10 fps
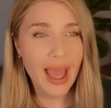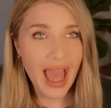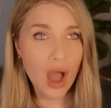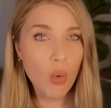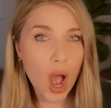
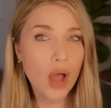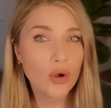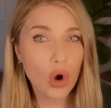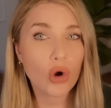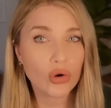How
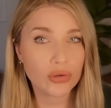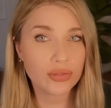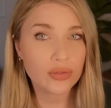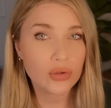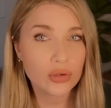on
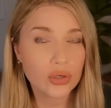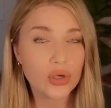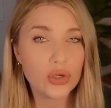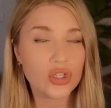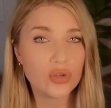earth
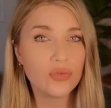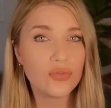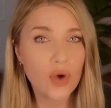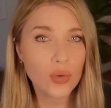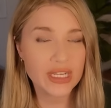could you
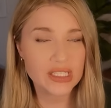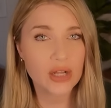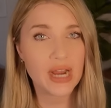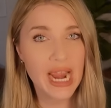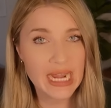focus
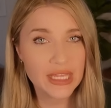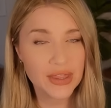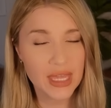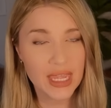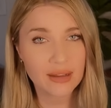on
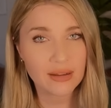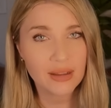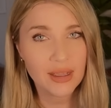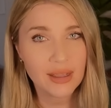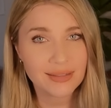anything
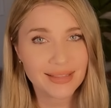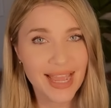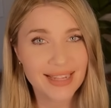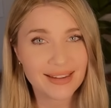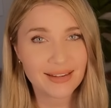
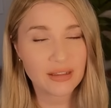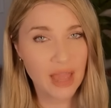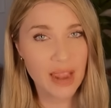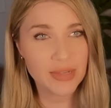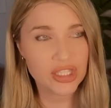like
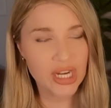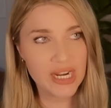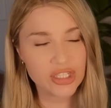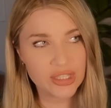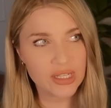climate
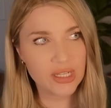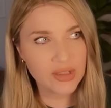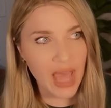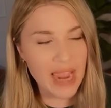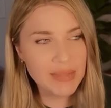change? The
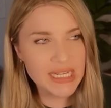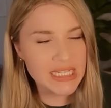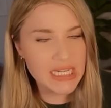climate